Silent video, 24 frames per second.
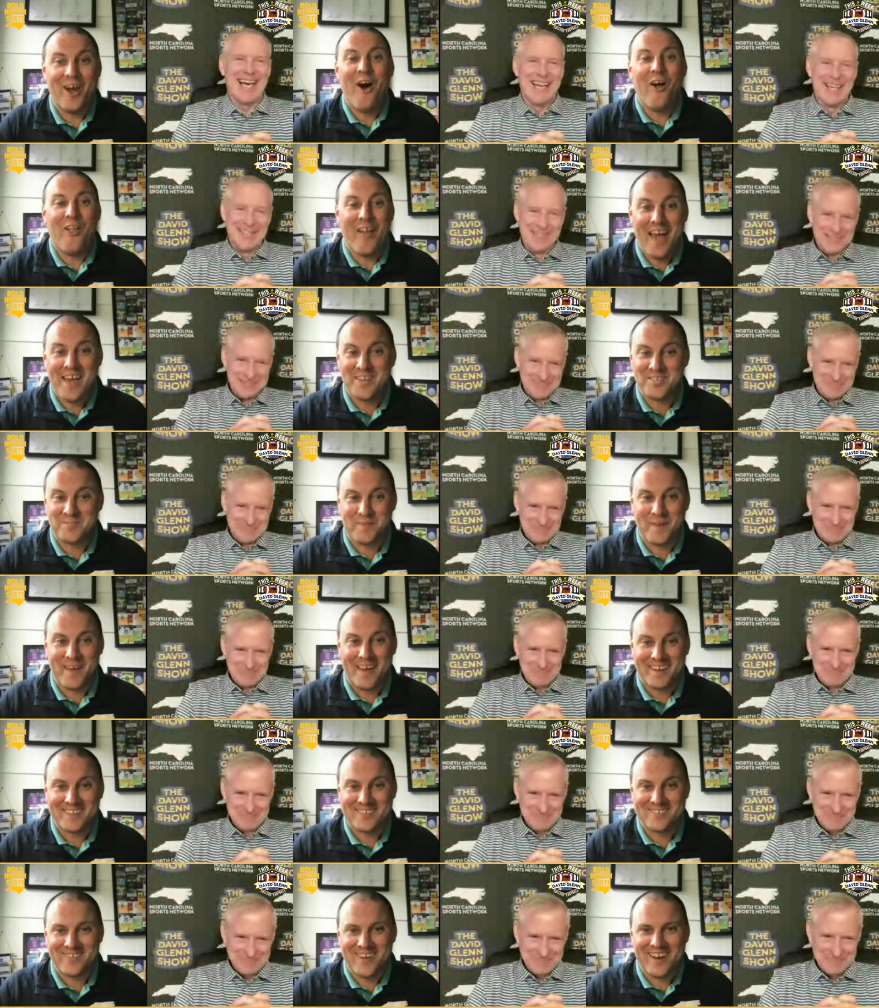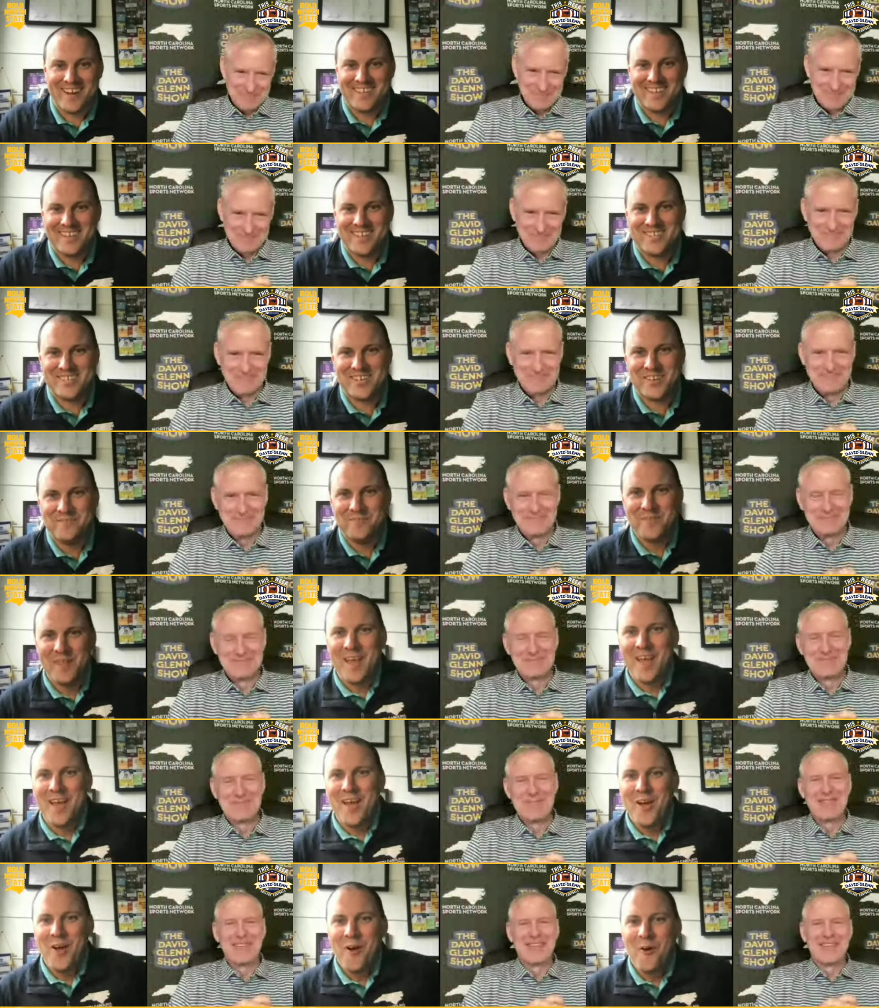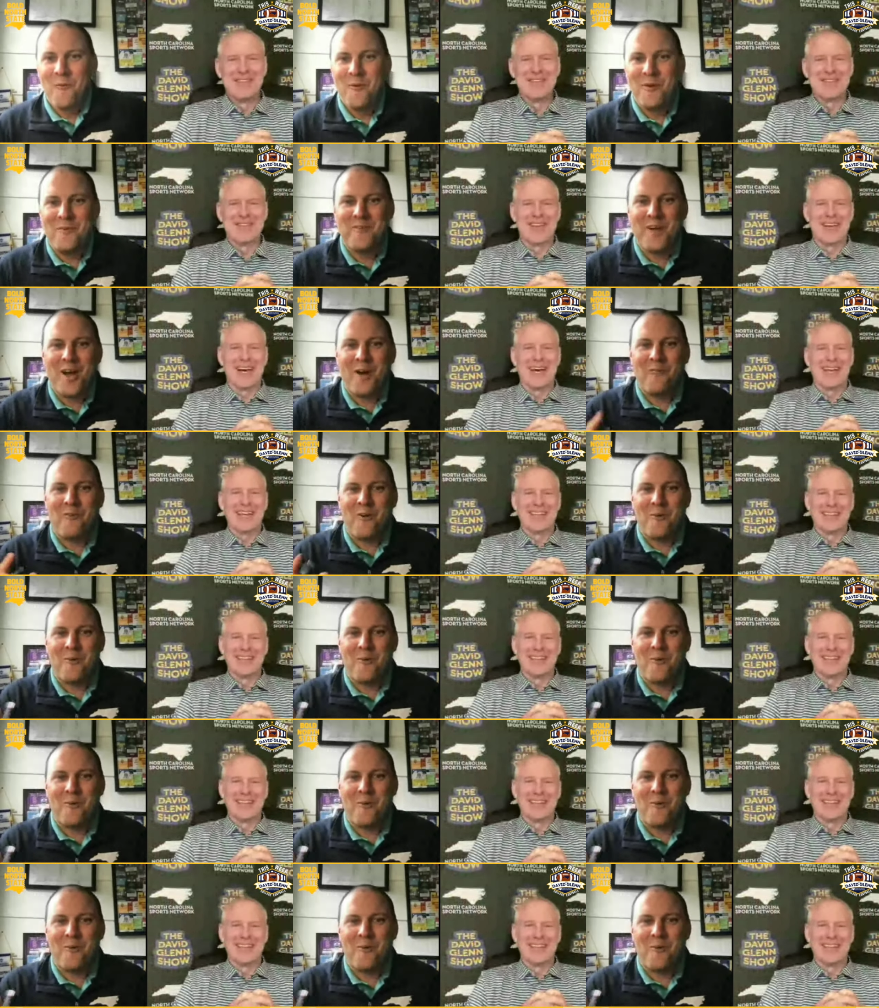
Speaker 1: all aspects, right, DG? We've got, got,